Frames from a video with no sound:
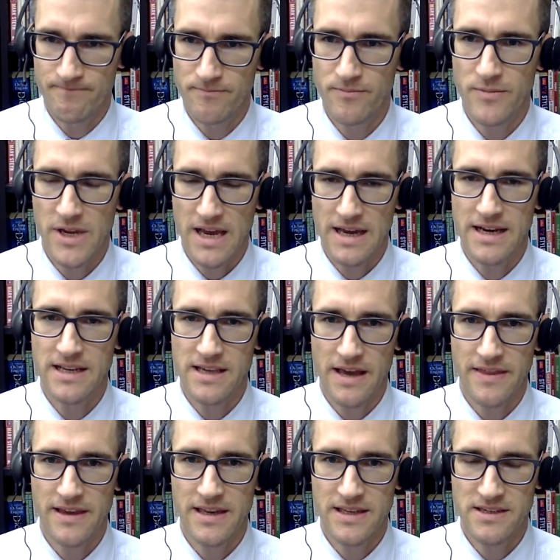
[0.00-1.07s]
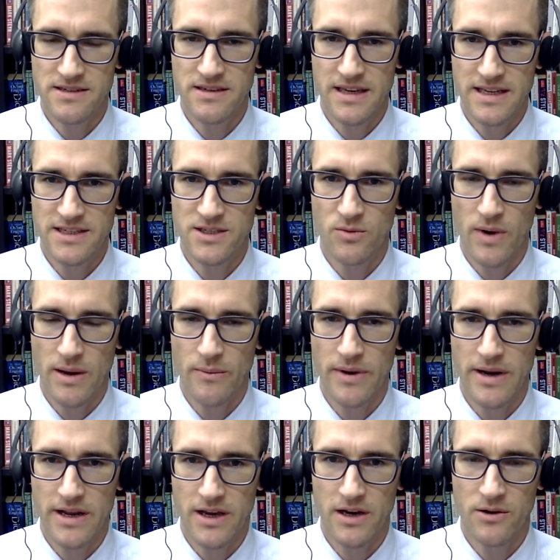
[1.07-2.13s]
yeah, I think it is the right way
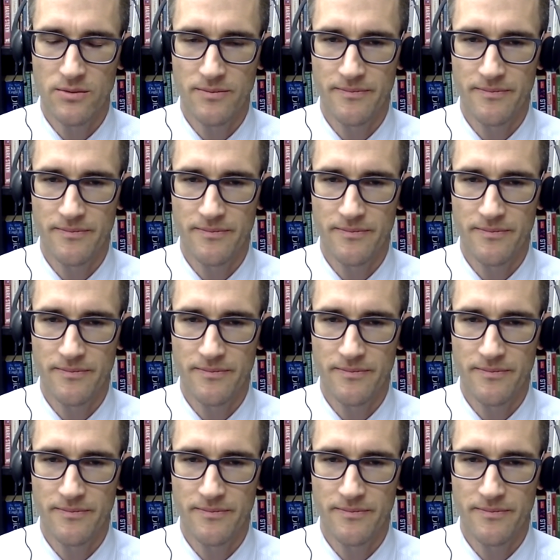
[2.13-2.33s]
to go.